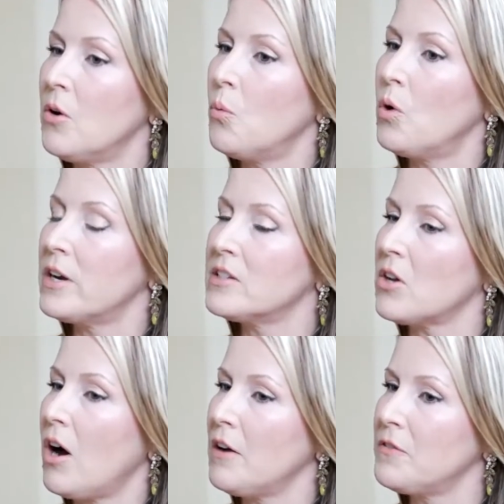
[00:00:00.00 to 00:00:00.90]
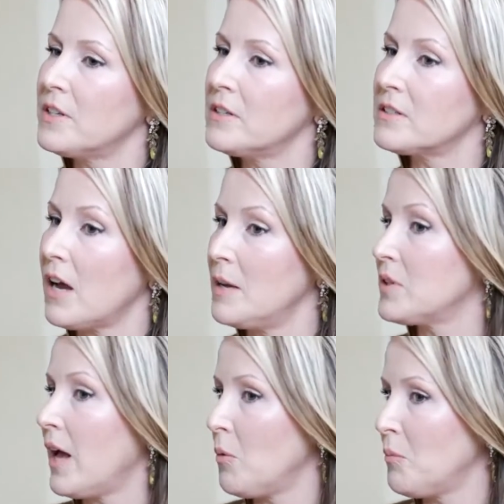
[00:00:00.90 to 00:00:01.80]
What is oftentimes
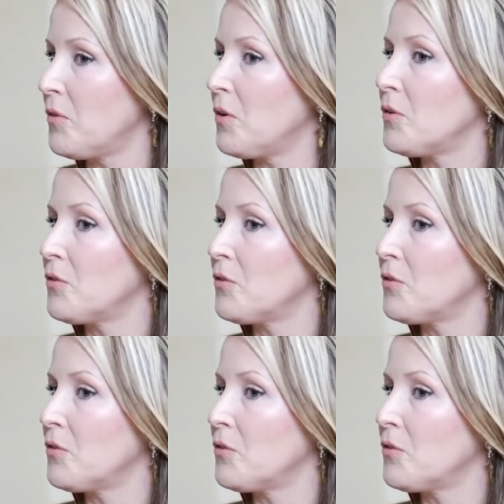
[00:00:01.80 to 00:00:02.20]
helpful